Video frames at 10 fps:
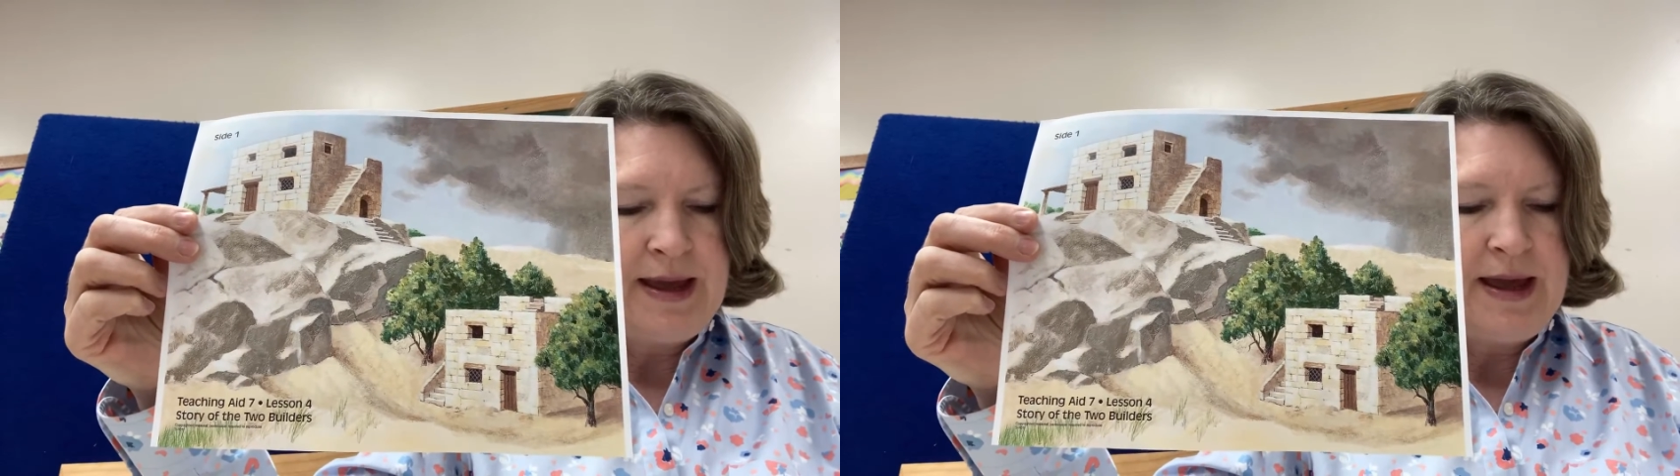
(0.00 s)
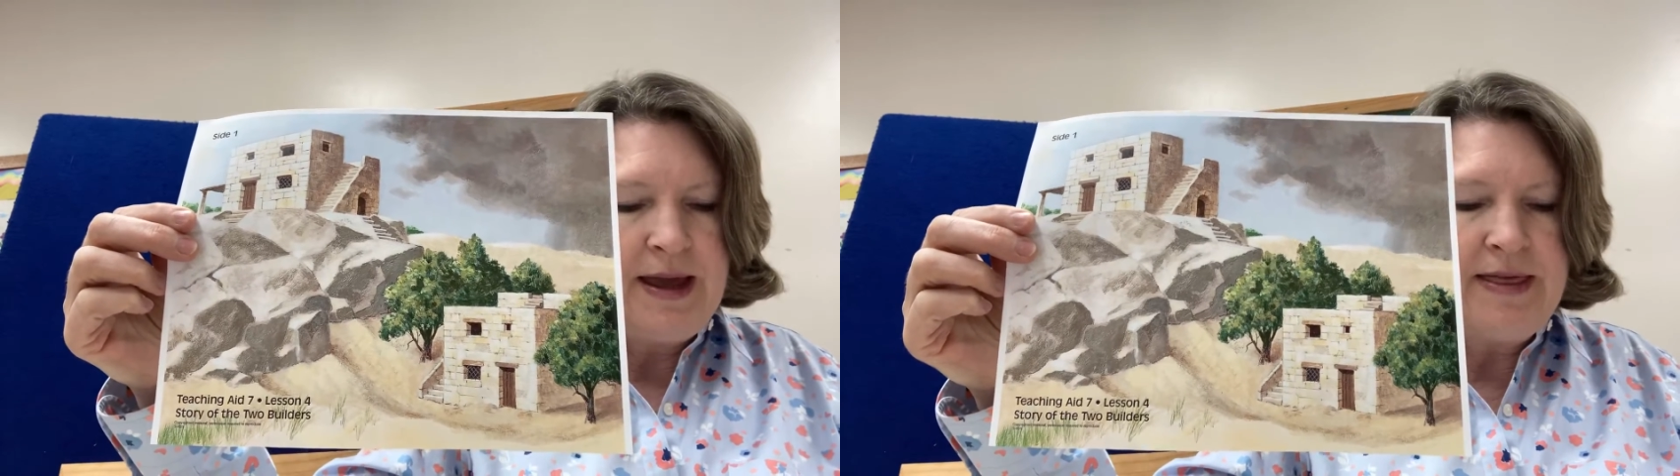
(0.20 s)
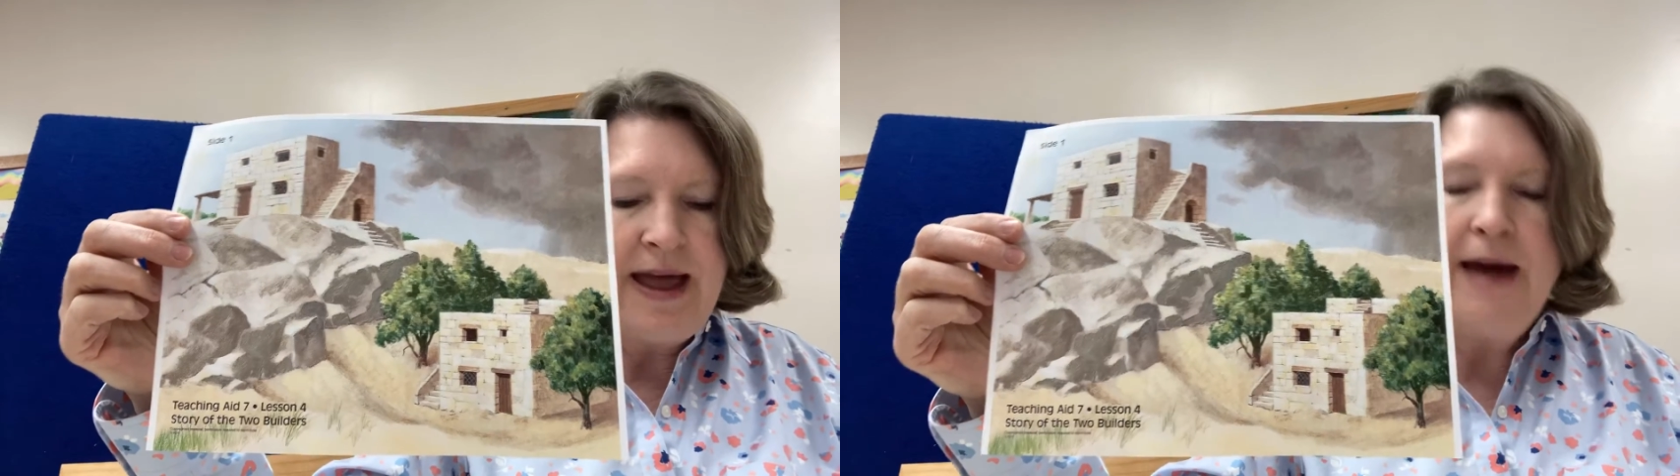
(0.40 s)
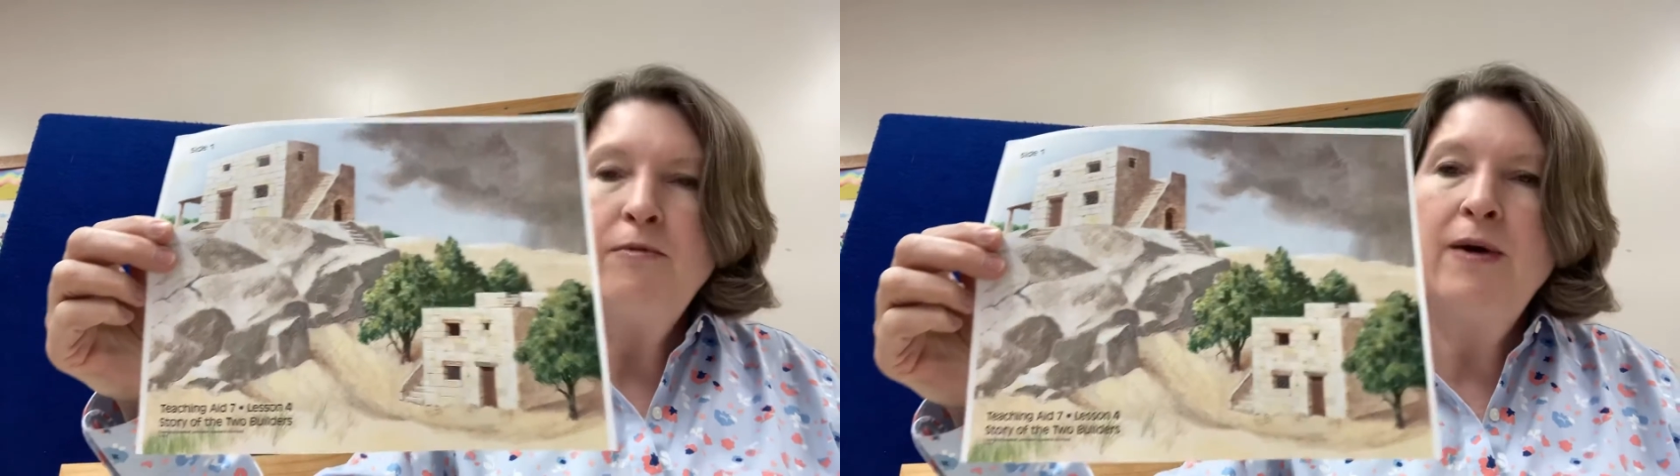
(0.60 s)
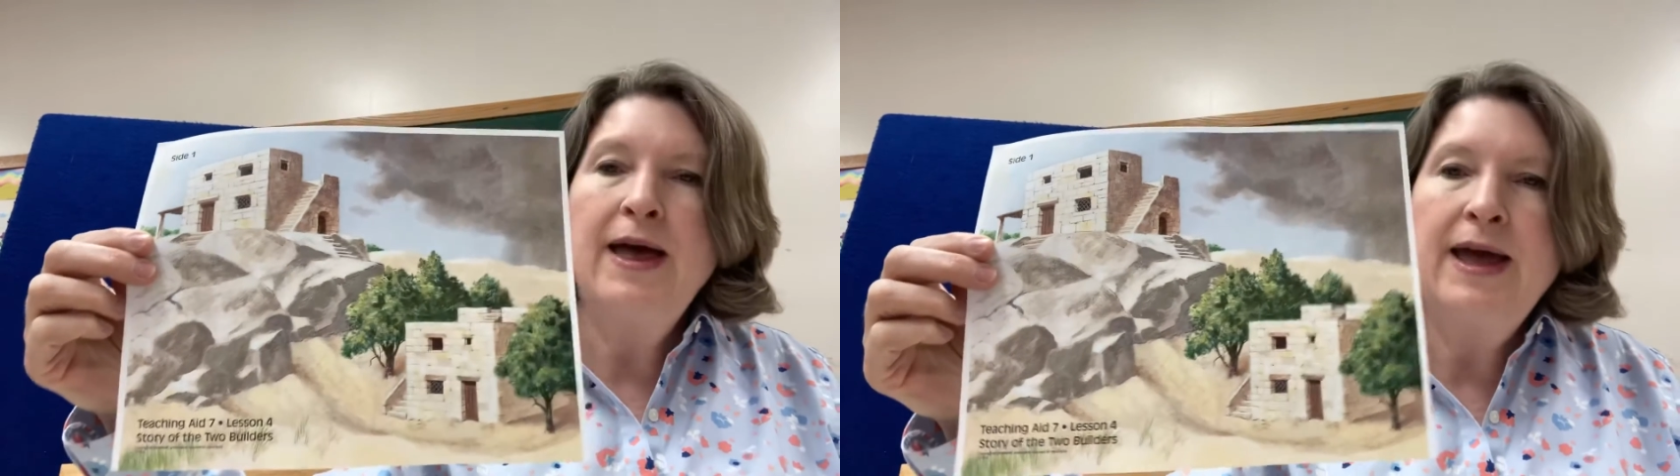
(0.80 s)
In that
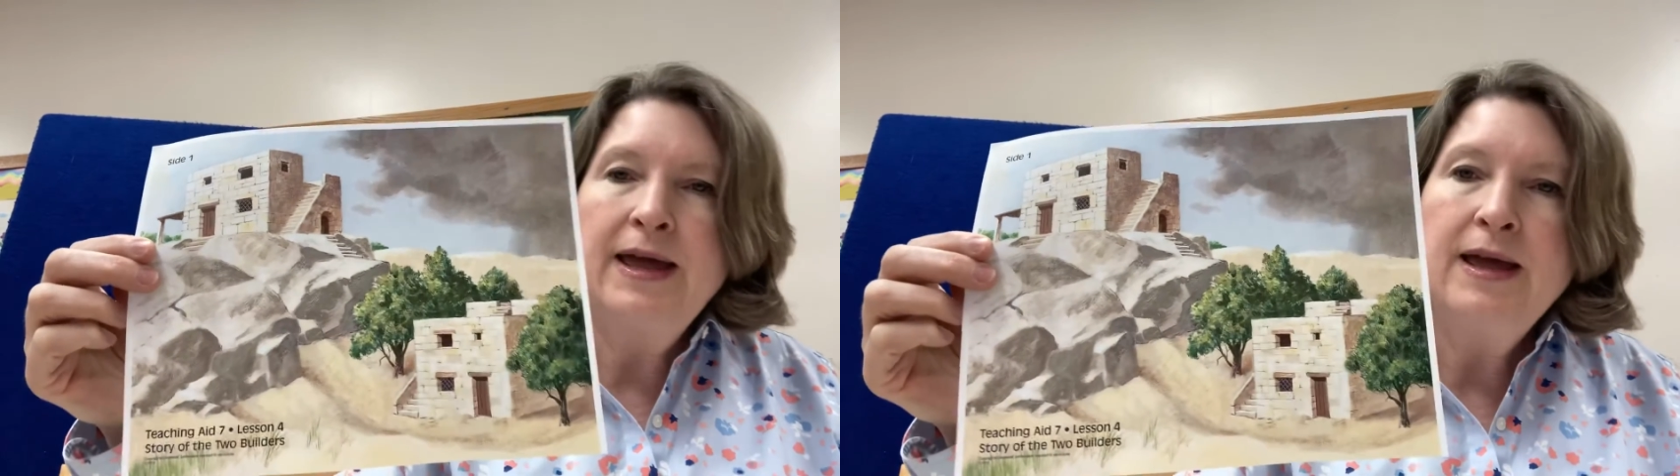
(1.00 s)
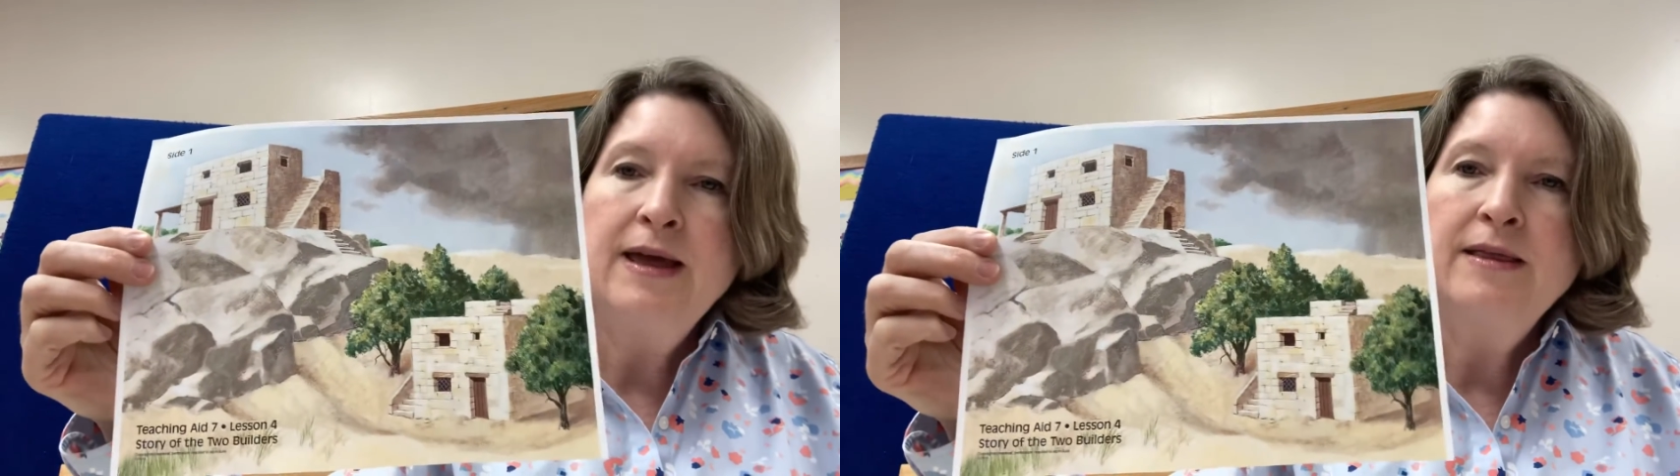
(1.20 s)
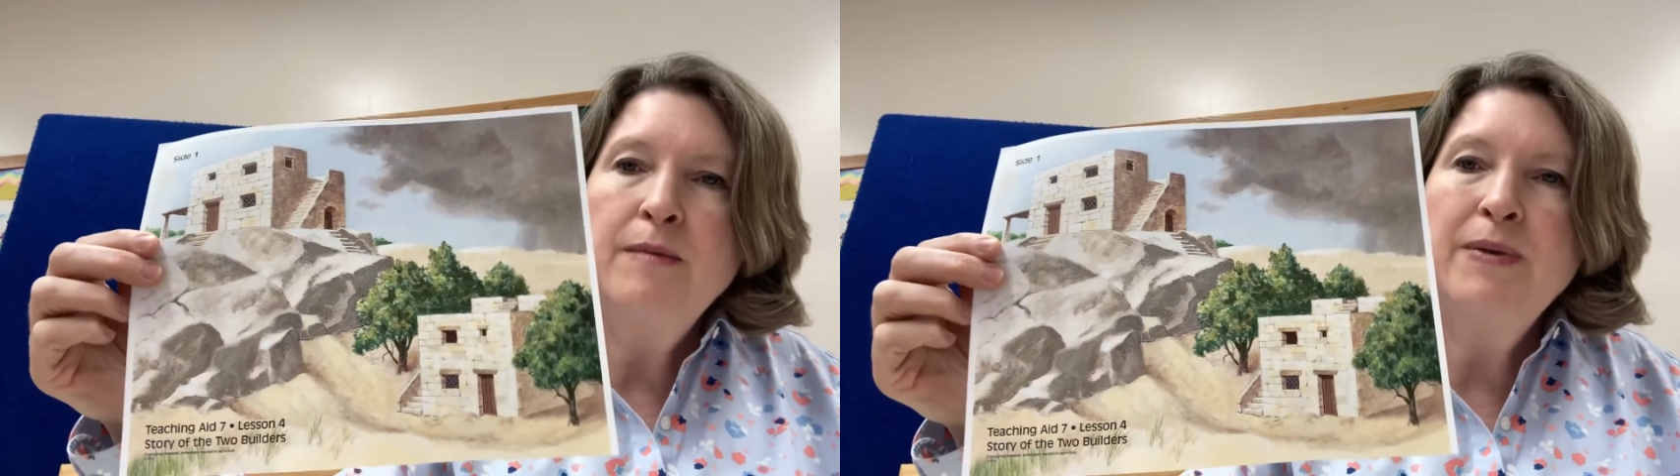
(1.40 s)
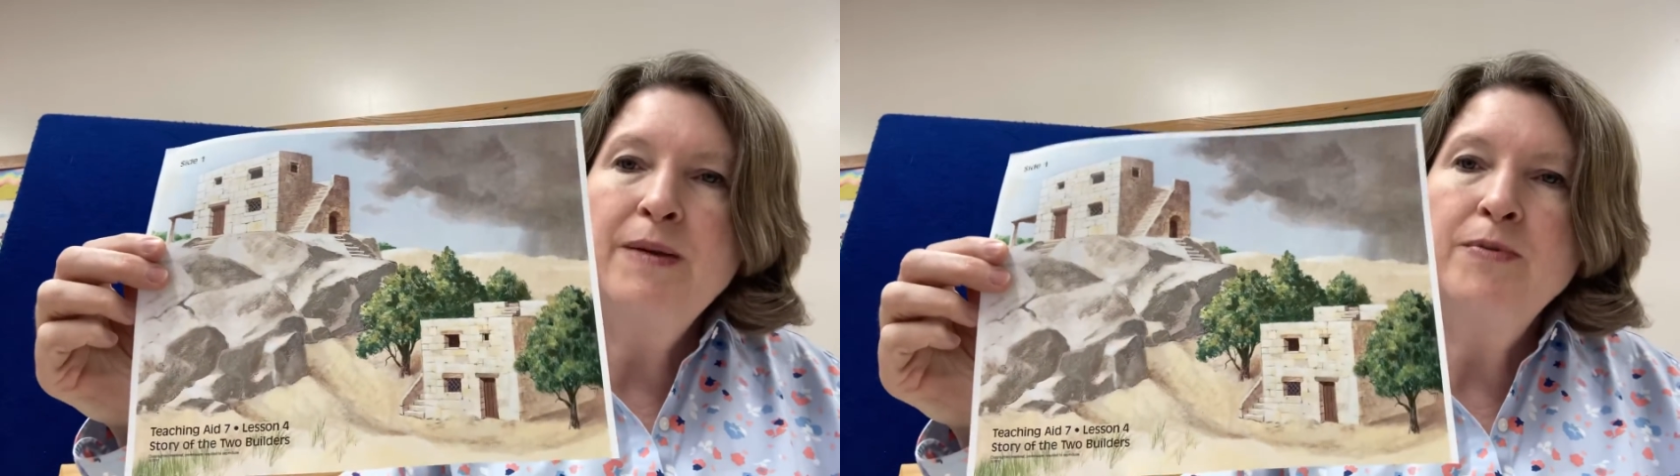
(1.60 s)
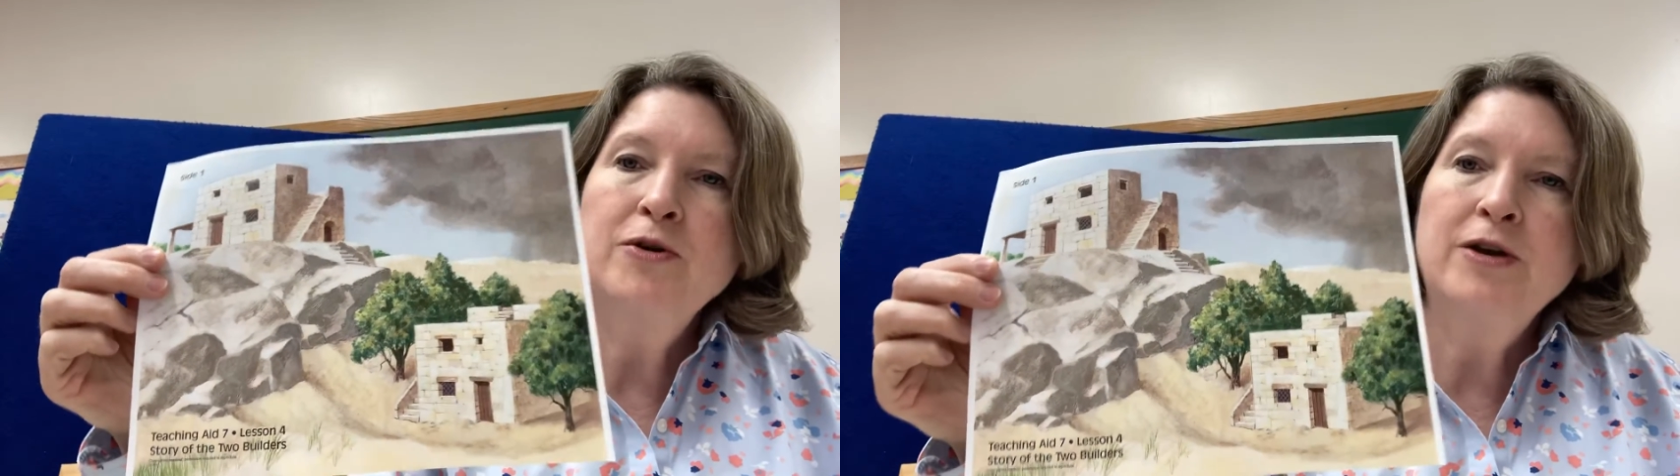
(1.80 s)
way, the people